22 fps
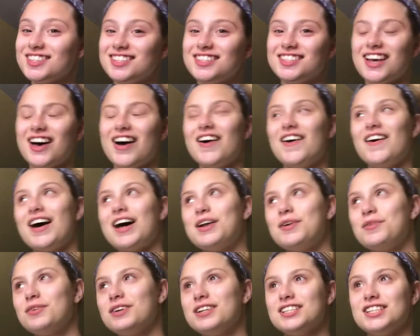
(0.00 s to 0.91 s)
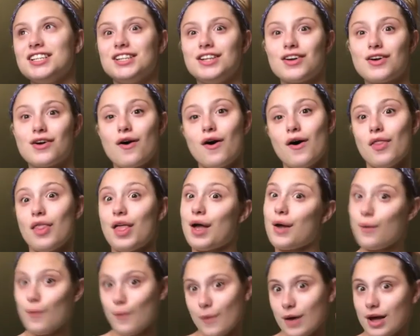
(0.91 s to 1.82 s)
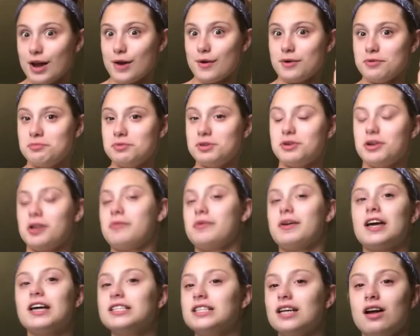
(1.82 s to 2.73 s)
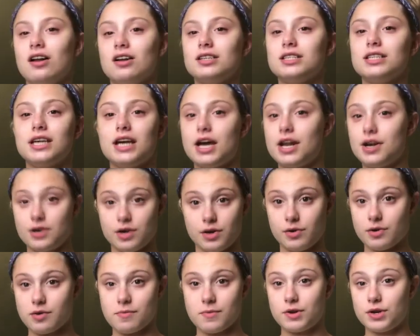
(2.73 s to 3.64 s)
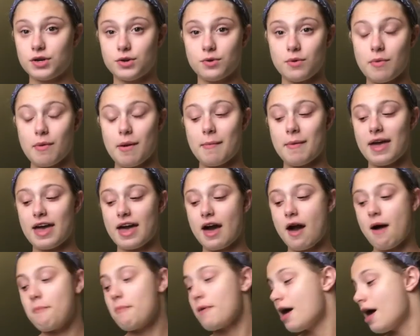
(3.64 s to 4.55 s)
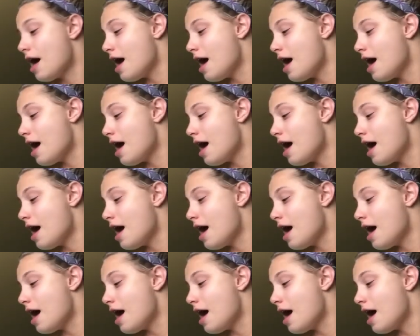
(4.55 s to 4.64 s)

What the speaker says: So I don't want it to look all like, oh, I know what I'm doing, because honestly I don't know what I'm gonna do with my makeup.